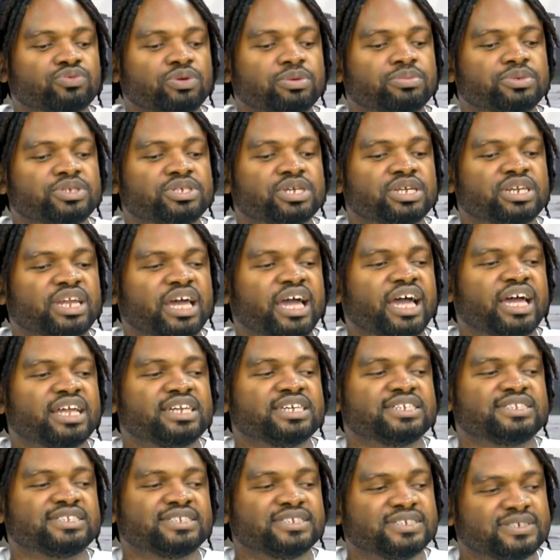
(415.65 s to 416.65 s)
where they now. nah,
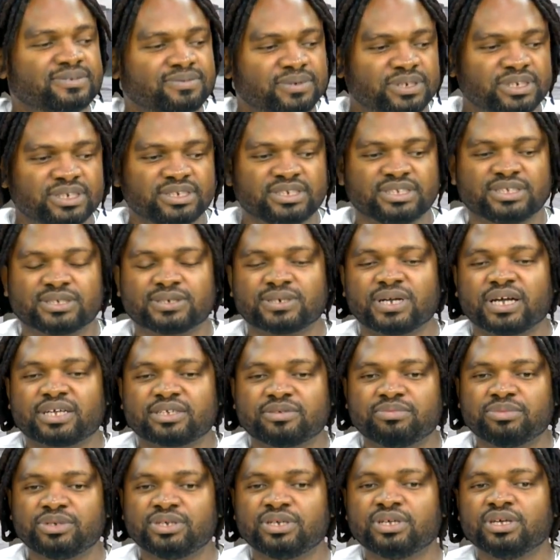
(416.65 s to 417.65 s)
they see, where they
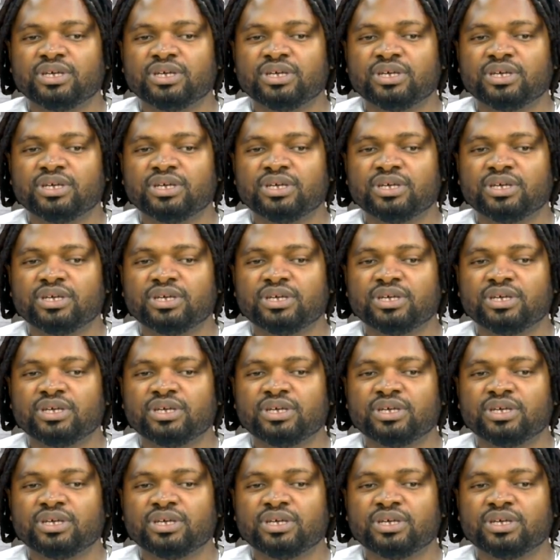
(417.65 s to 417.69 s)
distract me.